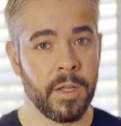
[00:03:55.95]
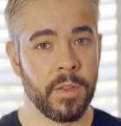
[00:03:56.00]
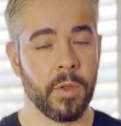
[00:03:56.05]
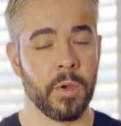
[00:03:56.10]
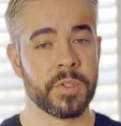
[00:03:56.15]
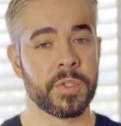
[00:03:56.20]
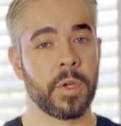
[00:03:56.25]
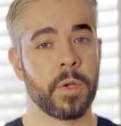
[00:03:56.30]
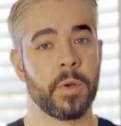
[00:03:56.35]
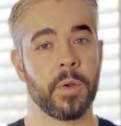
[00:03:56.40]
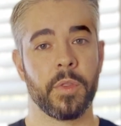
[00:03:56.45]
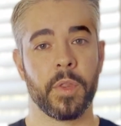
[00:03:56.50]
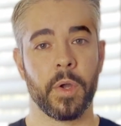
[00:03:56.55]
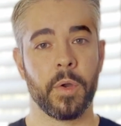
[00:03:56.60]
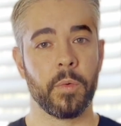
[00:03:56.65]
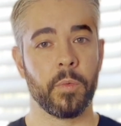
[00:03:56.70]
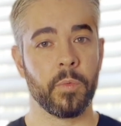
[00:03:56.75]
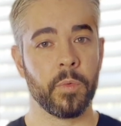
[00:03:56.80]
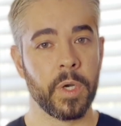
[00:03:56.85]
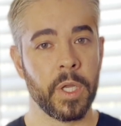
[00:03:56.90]
Those are the
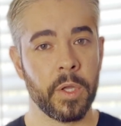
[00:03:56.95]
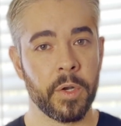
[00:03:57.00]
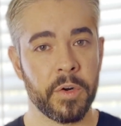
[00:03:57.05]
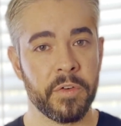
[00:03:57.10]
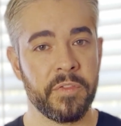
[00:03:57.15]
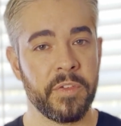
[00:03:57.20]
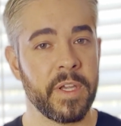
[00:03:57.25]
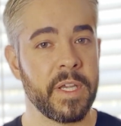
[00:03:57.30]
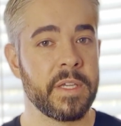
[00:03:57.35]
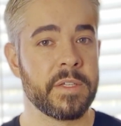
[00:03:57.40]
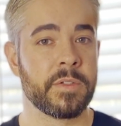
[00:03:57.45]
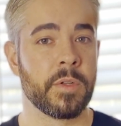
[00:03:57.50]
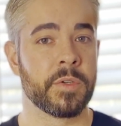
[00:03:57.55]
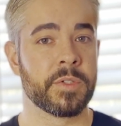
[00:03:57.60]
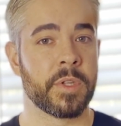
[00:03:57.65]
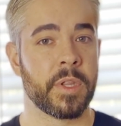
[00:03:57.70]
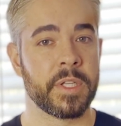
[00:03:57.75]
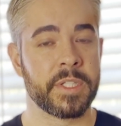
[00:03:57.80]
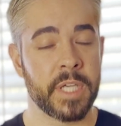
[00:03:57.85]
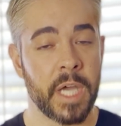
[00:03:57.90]
realtor fees,
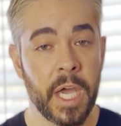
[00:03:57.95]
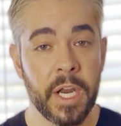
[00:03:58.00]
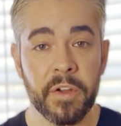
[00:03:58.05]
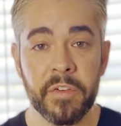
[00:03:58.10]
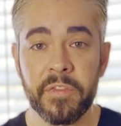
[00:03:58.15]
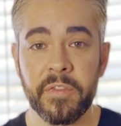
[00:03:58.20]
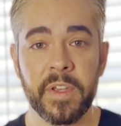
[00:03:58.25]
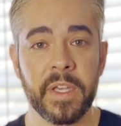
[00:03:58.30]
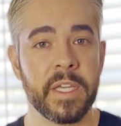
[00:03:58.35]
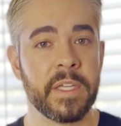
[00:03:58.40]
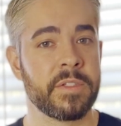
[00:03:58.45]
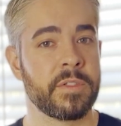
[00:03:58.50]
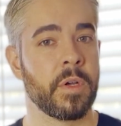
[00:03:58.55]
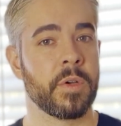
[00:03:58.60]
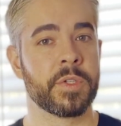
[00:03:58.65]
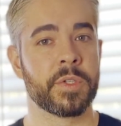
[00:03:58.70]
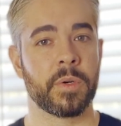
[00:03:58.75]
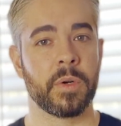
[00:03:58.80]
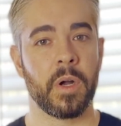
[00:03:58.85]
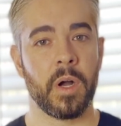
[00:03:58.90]
those are the title fees,
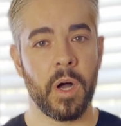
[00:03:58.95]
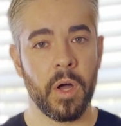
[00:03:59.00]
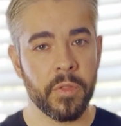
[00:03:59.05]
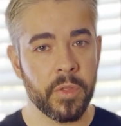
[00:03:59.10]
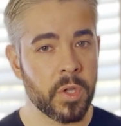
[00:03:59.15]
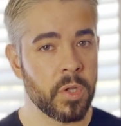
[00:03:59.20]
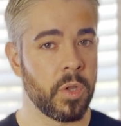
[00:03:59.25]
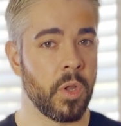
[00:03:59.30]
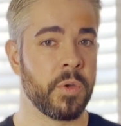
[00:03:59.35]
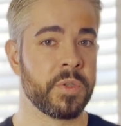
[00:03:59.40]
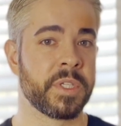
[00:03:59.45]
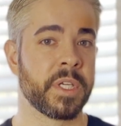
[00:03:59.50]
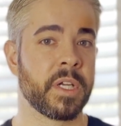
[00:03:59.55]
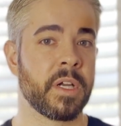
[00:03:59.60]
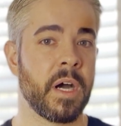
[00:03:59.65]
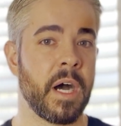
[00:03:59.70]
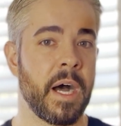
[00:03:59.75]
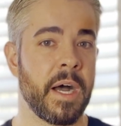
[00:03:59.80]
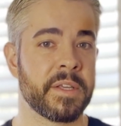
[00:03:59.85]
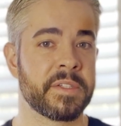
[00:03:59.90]
those are all the closing
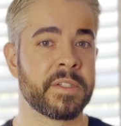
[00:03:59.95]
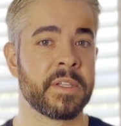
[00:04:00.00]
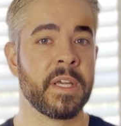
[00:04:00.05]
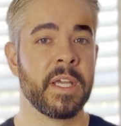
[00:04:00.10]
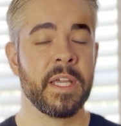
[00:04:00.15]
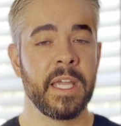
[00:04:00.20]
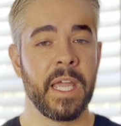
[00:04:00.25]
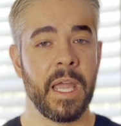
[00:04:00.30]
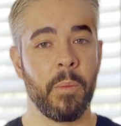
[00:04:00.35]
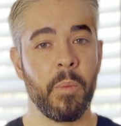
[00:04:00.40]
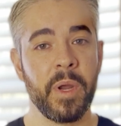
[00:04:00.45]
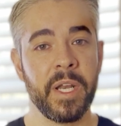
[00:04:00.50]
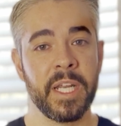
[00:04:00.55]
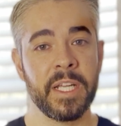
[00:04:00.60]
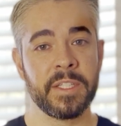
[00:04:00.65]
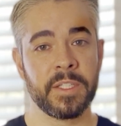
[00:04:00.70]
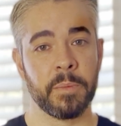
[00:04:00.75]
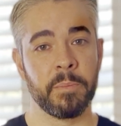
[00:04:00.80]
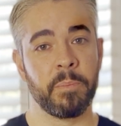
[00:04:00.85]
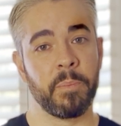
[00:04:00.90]
costs, and we
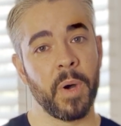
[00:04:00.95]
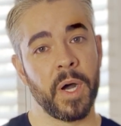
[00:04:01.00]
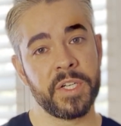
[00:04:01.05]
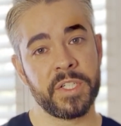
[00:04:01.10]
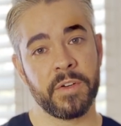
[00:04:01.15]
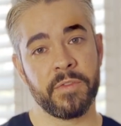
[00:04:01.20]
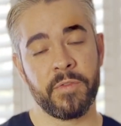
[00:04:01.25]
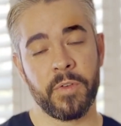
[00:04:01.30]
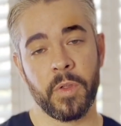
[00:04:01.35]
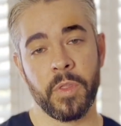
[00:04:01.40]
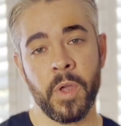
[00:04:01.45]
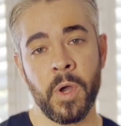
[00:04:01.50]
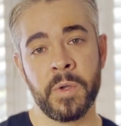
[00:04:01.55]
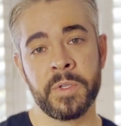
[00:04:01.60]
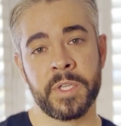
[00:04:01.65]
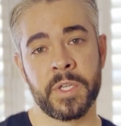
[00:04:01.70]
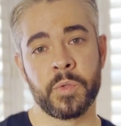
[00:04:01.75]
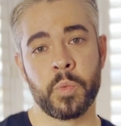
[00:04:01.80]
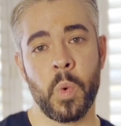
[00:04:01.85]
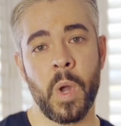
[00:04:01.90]
need to budget for
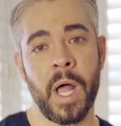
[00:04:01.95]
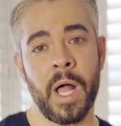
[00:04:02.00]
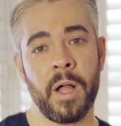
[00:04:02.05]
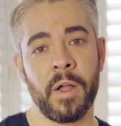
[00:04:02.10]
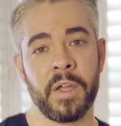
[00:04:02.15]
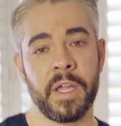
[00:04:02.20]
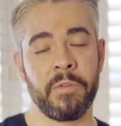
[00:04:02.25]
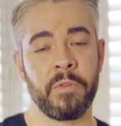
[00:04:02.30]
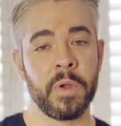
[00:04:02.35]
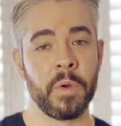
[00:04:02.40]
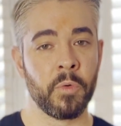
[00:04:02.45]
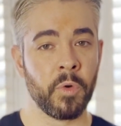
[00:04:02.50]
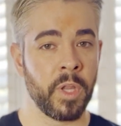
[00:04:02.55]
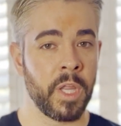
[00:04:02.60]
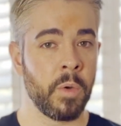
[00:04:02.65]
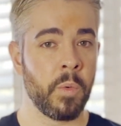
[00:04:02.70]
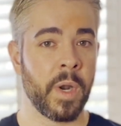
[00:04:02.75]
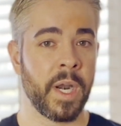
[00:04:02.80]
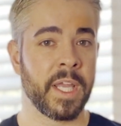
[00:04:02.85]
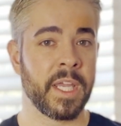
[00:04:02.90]
those as well if we
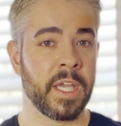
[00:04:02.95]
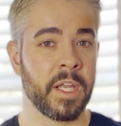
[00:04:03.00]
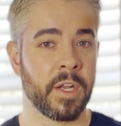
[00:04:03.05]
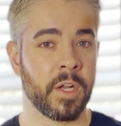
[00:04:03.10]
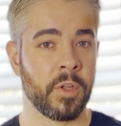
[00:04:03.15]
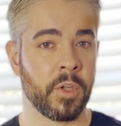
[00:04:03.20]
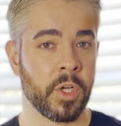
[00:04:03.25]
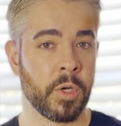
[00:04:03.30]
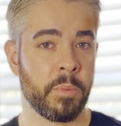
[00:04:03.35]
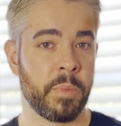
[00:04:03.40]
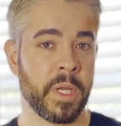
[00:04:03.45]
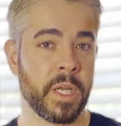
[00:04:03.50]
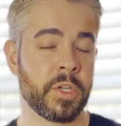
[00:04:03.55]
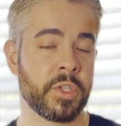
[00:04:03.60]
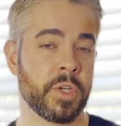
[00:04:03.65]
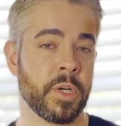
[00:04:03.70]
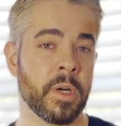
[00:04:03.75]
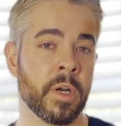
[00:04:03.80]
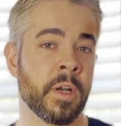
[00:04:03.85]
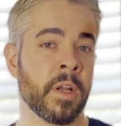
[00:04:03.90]
really want to get a clear
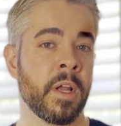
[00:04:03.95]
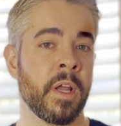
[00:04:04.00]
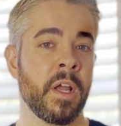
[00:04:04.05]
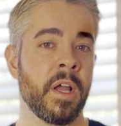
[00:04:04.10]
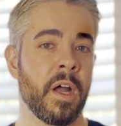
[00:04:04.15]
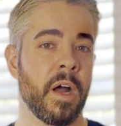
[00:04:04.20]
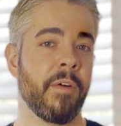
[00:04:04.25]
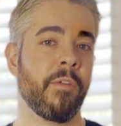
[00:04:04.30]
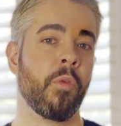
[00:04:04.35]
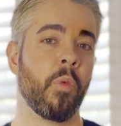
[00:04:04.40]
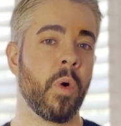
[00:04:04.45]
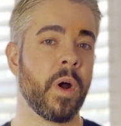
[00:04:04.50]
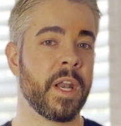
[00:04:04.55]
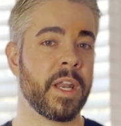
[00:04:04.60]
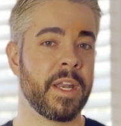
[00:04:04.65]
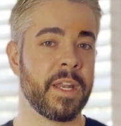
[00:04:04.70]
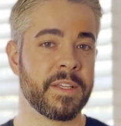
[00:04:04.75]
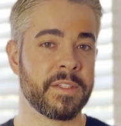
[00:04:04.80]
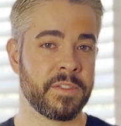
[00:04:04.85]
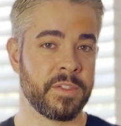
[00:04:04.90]
picture of what
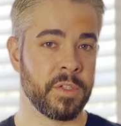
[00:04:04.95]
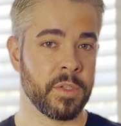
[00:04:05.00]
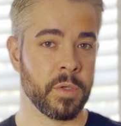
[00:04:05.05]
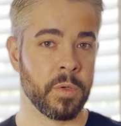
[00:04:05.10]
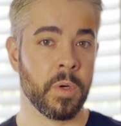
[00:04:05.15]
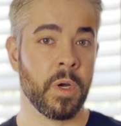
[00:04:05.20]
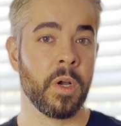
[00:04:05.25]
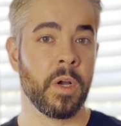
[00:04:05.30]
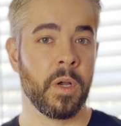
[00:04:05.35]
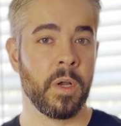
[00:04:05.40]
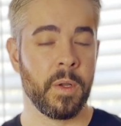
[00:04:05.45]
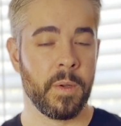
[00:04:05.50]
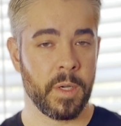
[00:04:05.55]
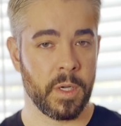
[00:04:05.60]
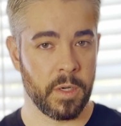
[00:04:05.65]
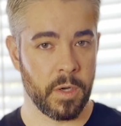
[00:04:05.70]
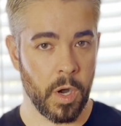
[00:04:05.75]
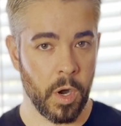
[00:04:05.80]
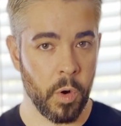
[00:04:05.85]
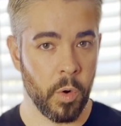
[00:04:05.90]
it is to
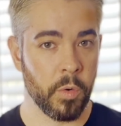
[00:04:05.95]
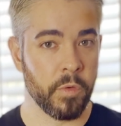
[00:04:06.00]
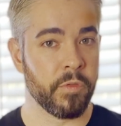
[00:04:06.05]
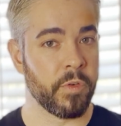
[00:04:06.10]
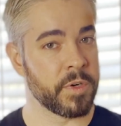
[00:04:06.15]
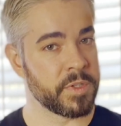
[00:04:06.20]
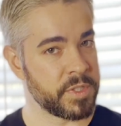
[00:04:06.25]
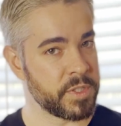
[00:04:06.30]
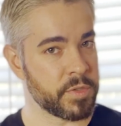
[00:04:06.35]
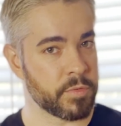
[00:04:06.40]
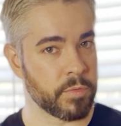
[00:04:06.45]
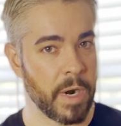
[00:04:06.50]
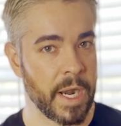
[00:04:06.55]
own versus